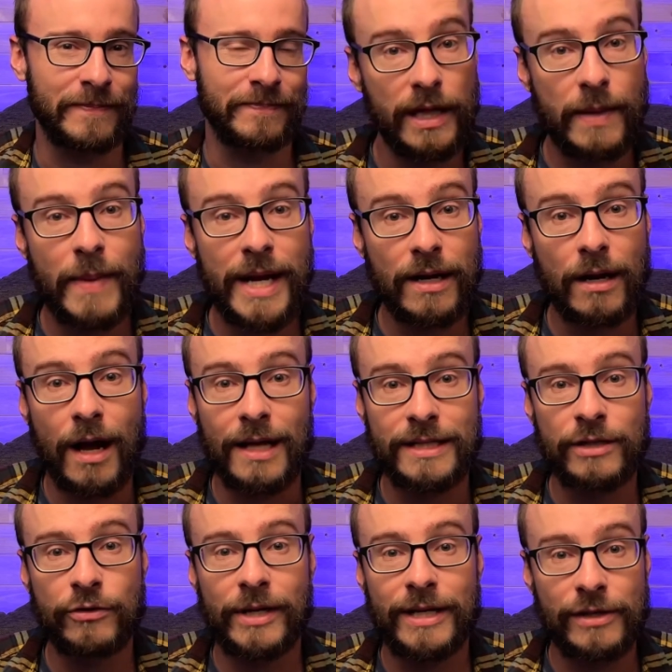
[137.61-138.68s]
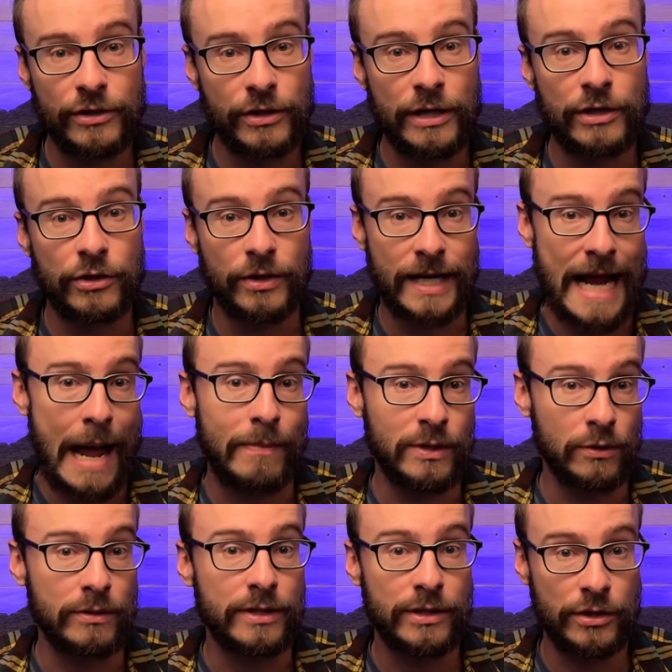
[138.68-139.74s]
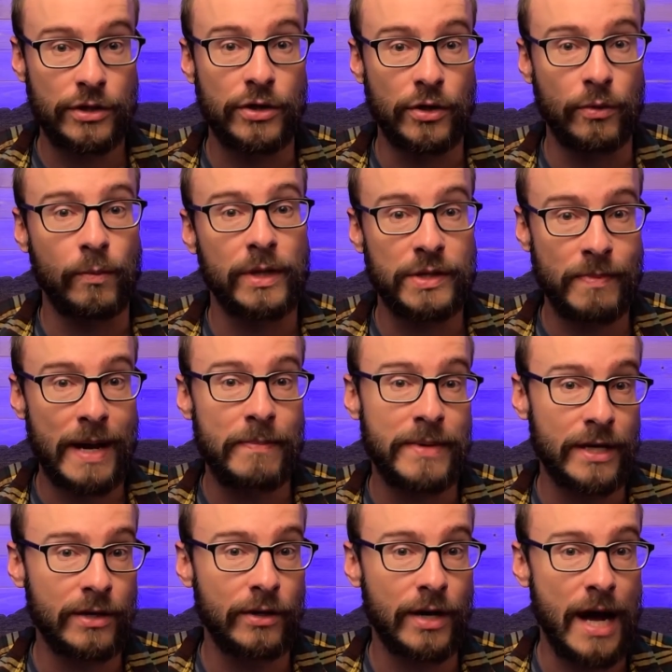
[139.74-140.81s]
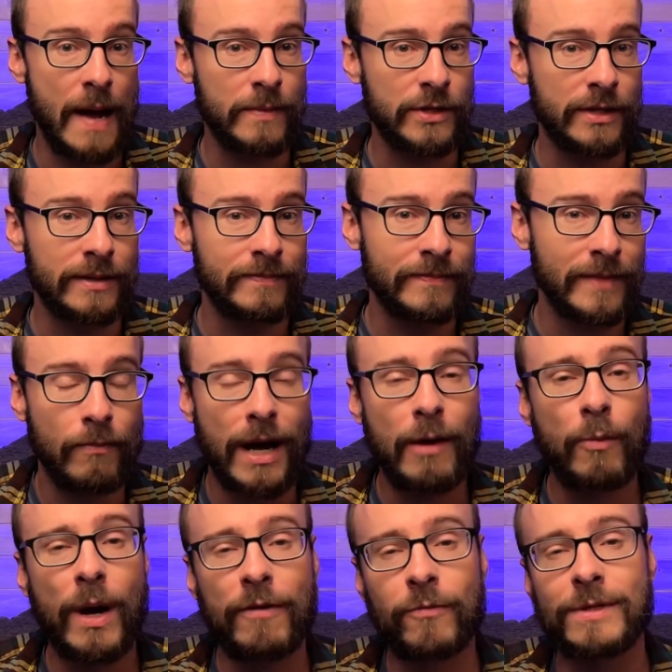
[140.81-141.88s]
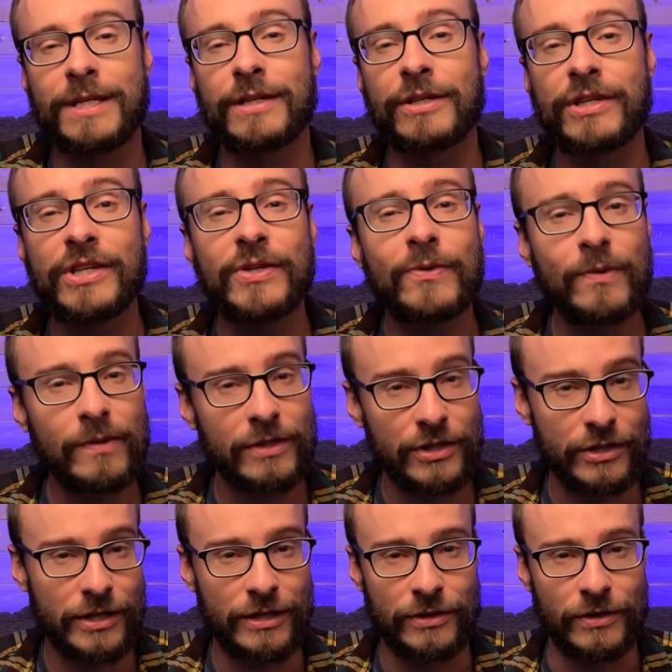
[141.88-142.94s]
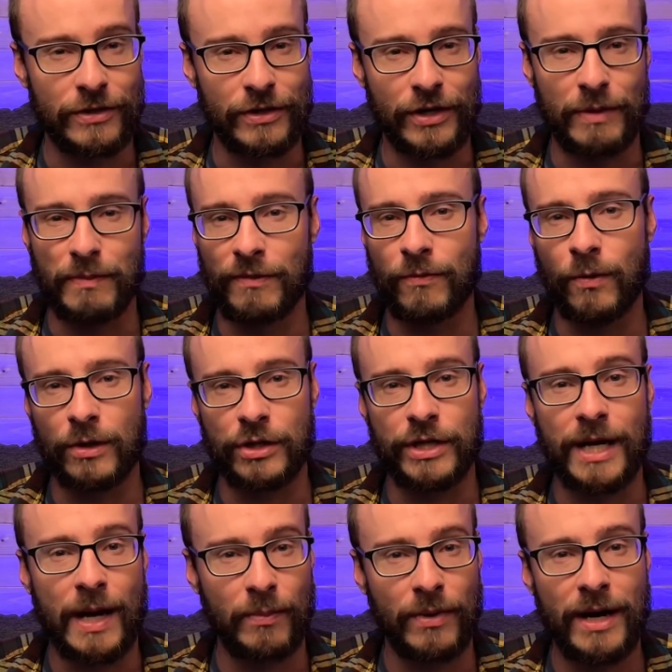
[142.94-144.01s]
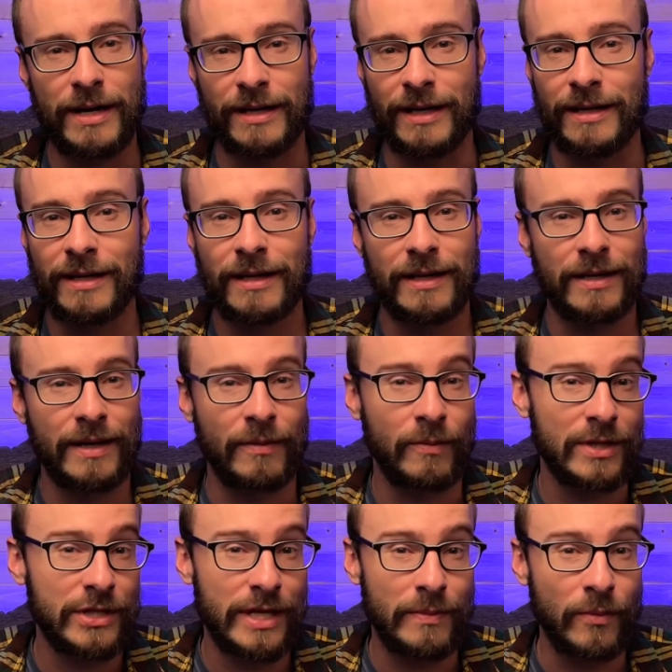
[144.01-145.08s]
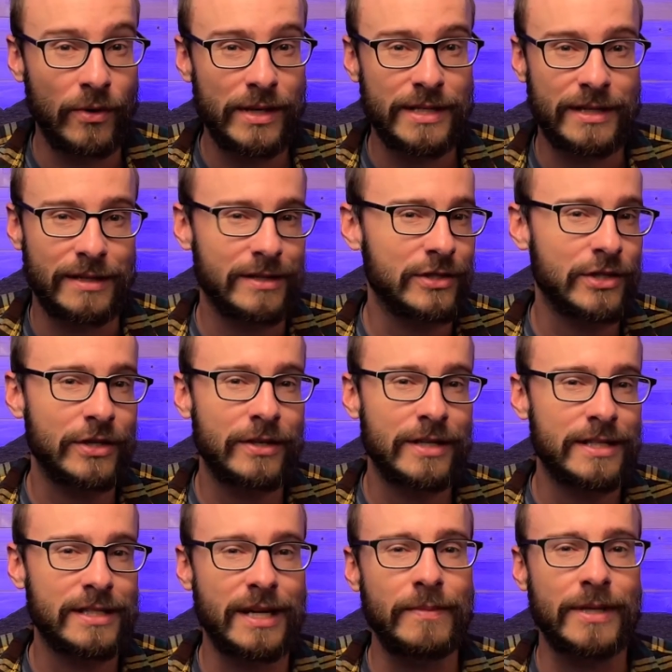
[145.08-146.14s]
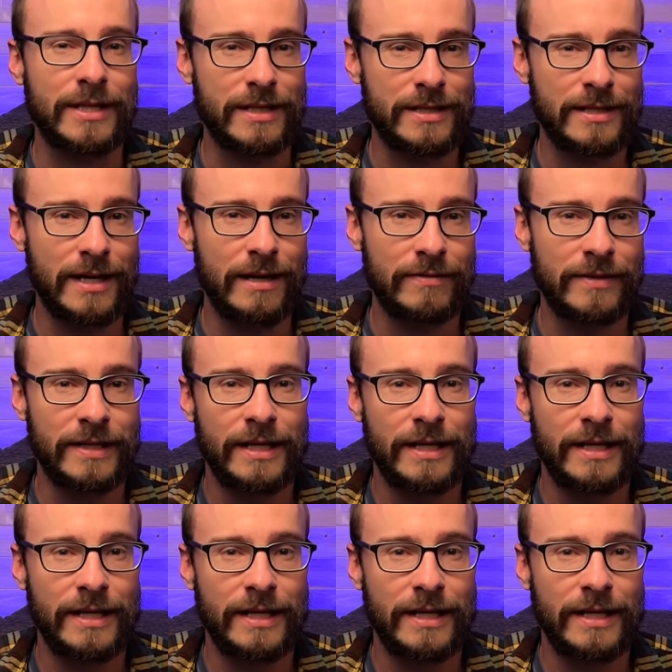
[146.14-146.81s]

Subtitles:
And they make concentrated ginger capsules too, which might be a good option. My wife was a huge ginger nerd before she got pregnant, and when she had morning sickness, she couldn't stomach the stuff.